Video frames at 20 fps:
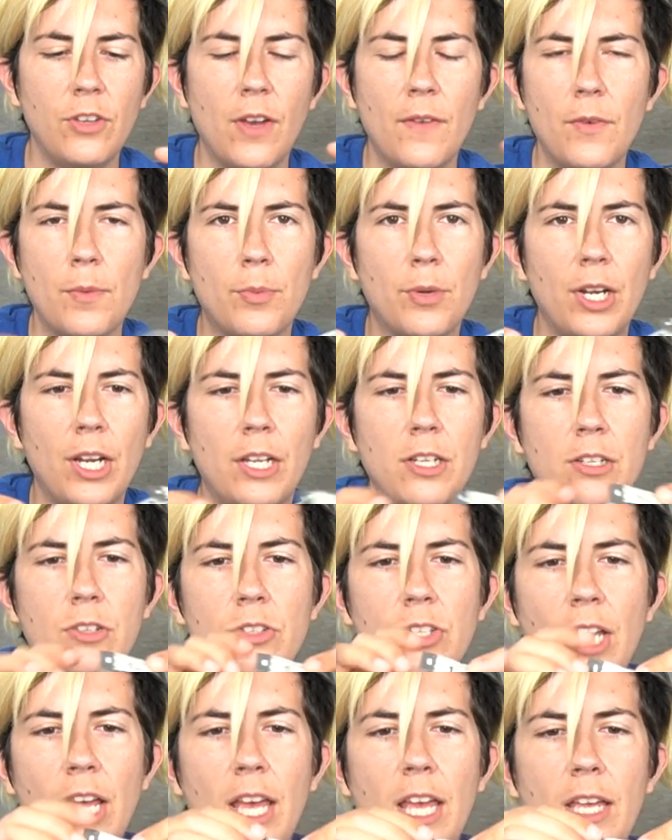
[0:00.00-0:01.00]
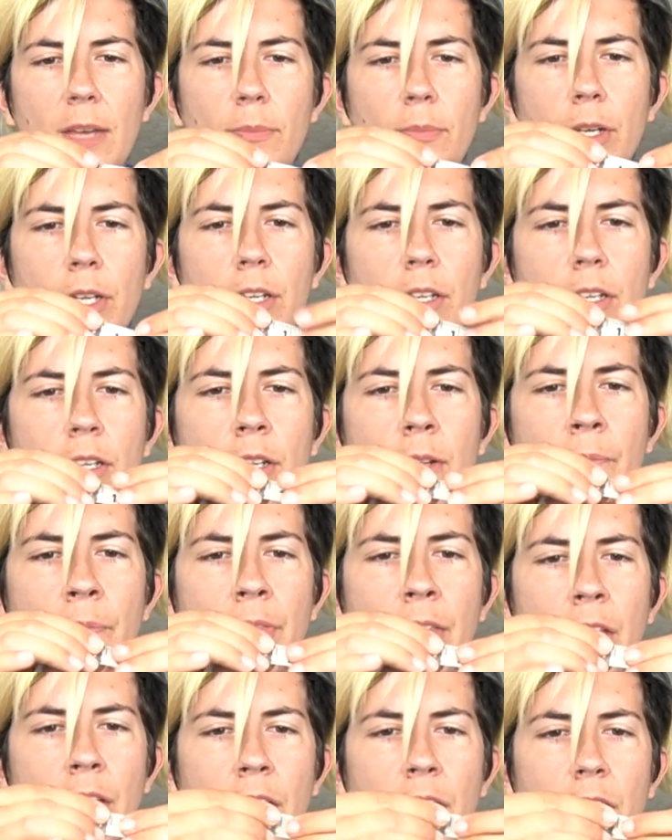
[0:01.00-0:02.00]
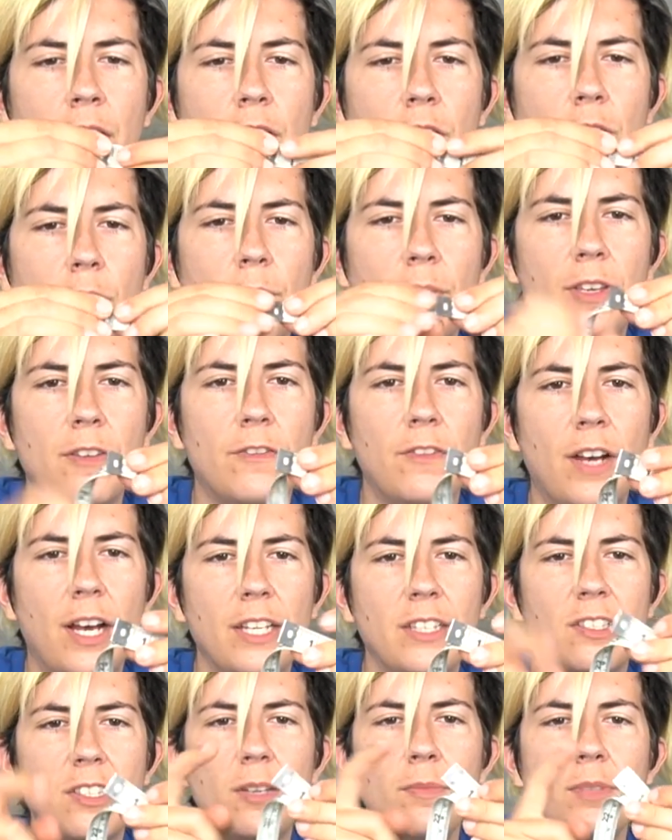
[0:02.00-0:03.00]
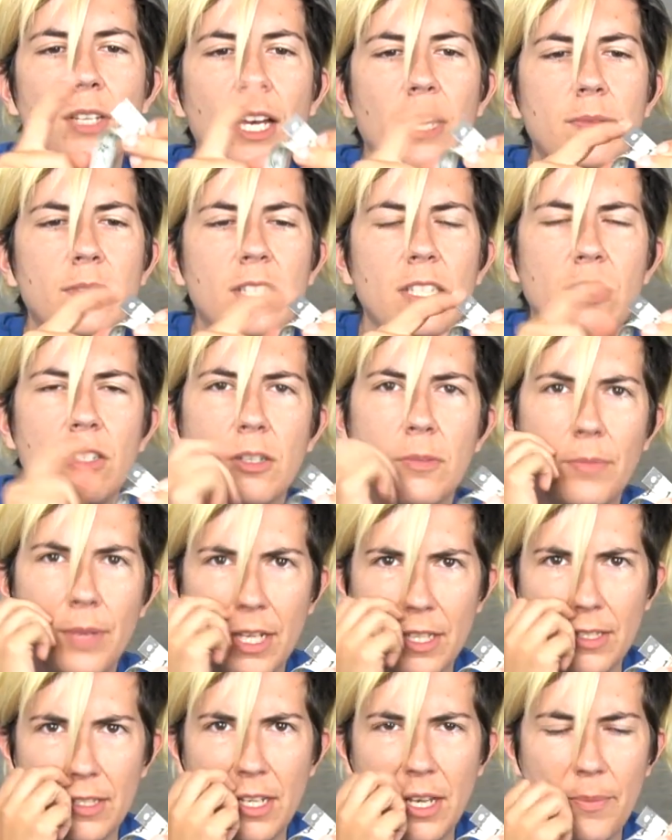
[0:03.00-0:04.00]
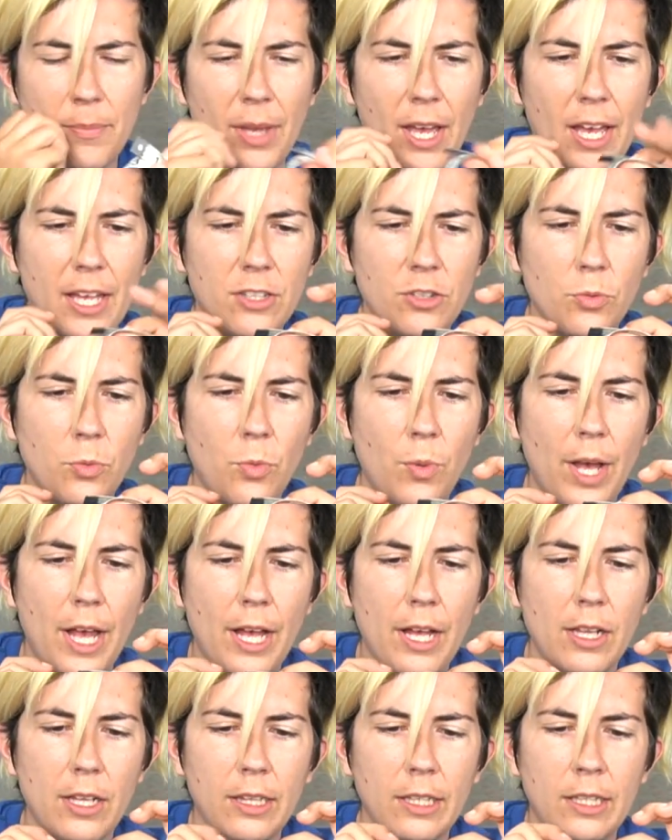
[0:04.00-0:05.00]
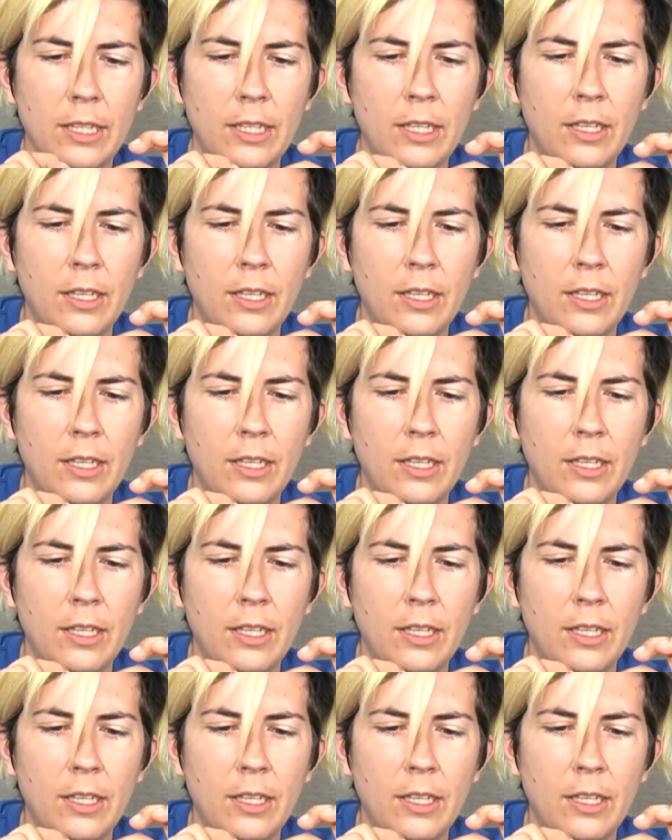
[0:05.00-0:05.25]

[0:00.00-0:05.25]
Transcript: have a brand new tape, you'll be fine. Sometimes these are messed up as well.